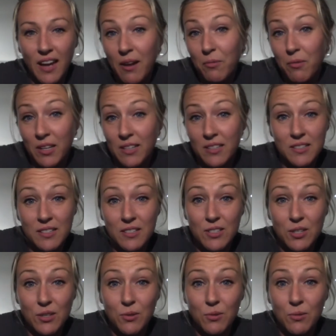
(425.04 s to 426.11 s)
I wanted to
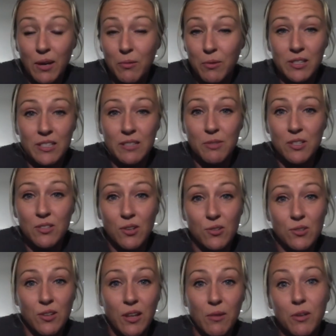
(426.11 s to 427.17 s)
be
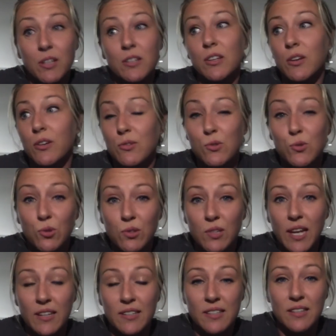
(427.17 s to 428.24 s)
social. I wanted to go to the school
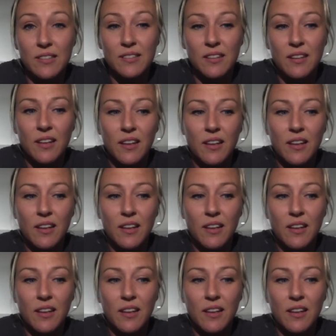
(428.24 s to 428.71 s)
dances,